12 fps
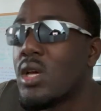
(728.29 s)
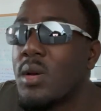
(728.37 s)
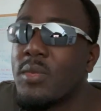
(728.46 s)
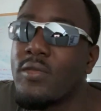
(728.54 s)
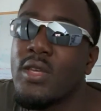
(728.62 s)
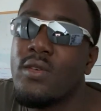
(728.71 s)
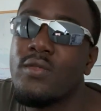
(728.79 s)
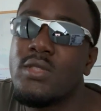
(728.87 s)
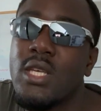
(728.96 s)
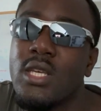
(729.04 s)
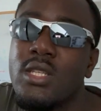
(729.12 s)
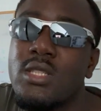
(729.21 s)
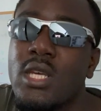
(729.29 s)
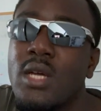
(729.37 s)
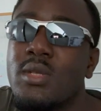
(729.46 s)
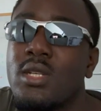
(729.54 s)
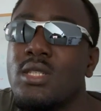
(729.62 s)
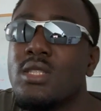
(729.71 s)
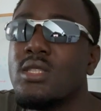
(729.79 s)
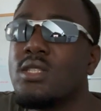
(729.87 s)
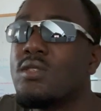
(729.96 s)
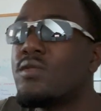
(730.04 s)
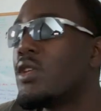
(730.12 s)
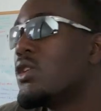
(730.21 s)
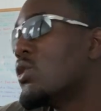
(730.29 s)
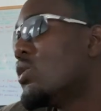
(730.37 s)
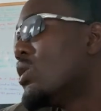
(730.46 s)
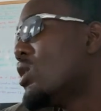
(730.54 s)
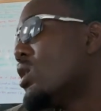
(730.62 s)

But thank you for taking time to listen to this video,